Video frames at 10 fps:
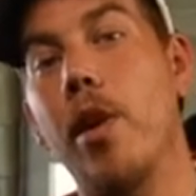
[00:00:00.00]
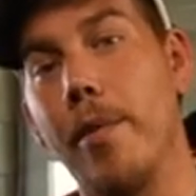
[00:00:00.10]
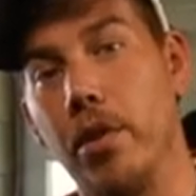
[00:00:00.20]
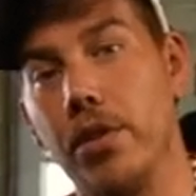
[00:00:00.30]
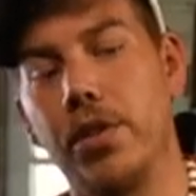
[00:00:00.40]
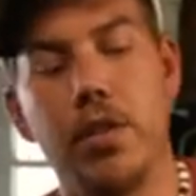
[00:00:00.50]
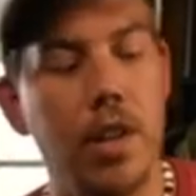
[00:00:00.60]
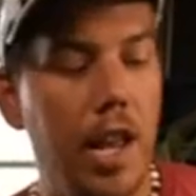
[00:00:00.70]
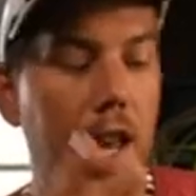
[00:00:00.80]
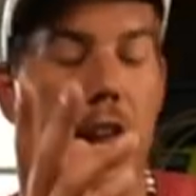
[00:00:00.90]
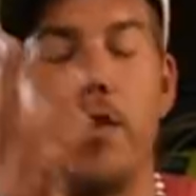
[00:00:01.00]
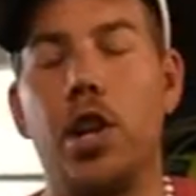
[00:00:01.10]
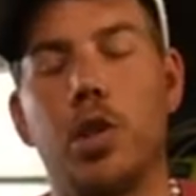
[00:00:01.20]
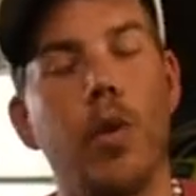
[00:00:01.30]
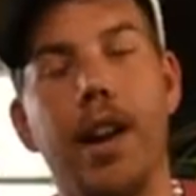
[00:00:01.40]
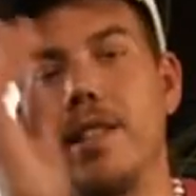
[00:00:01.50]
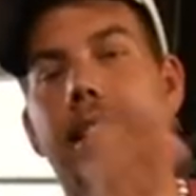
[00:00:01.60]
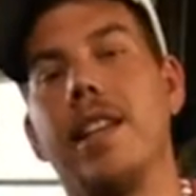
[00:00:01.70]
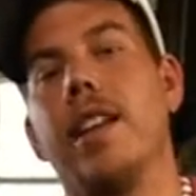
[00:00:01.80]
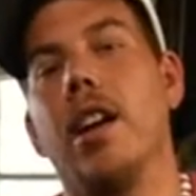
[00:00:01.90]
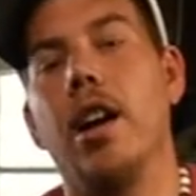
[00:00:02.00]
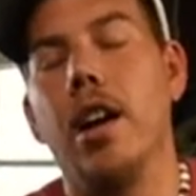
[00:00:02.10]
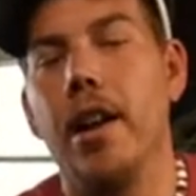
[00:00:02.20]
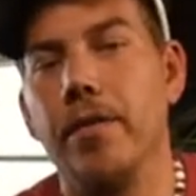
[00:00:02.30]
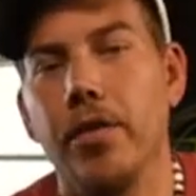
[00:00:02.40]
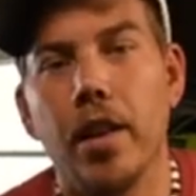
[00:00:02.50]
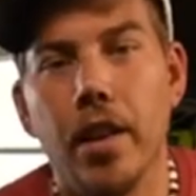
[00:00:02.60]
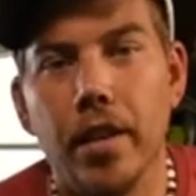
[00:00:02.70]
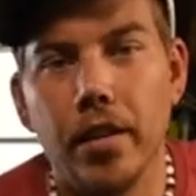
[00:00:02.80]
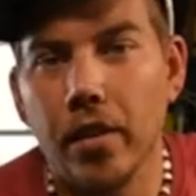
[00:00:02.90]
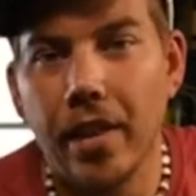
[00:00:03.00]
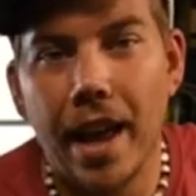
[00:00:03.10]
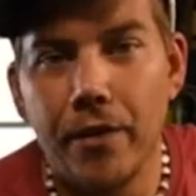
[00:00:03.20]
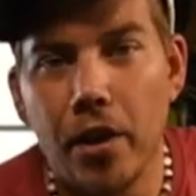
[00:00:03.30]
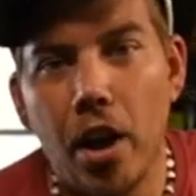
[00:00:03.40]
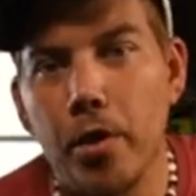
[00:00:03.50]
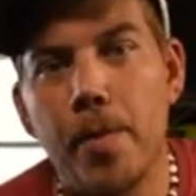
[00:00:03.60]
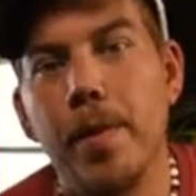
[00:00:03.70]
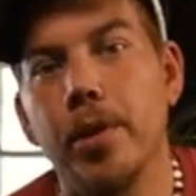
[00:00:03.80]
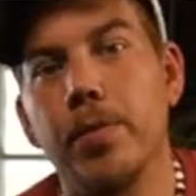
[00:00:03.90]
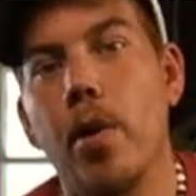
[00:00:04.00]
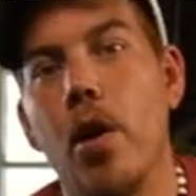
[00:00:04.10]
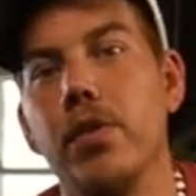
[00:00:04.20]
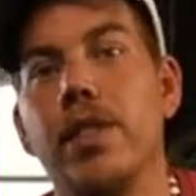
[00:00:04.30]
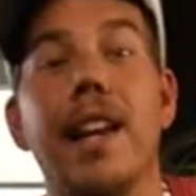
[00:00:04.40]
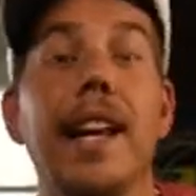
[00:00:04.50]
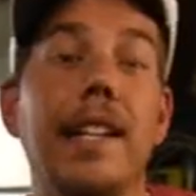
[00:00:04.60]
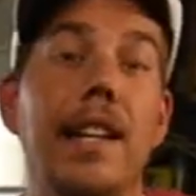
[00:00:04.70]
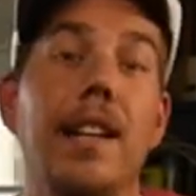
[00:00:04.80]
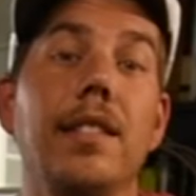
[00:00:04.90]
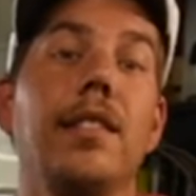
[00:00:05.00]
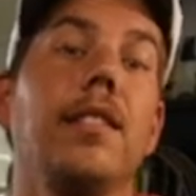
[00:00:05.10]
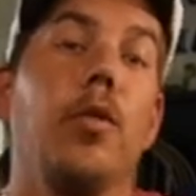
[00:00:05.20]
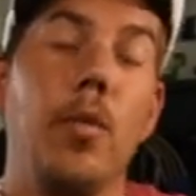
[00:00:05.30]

Rebels. If you just want to see uh, a lot of other people's posts and ideas.